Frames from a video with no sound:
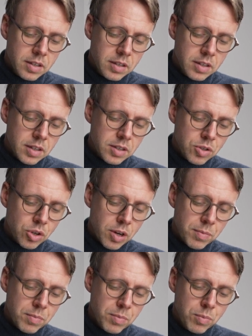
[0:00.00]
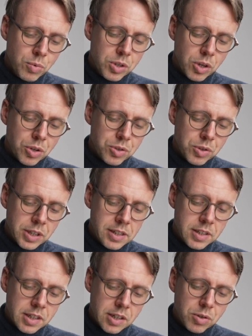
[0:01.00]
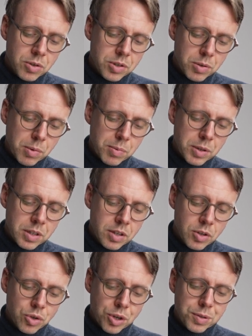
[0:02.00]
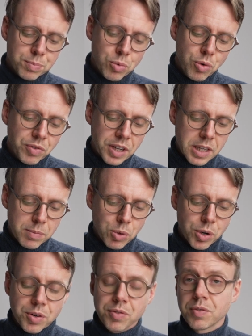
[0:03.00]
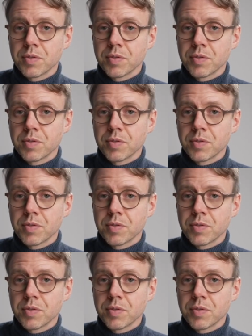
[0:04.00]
this term would also yield 0, so we would not move anymore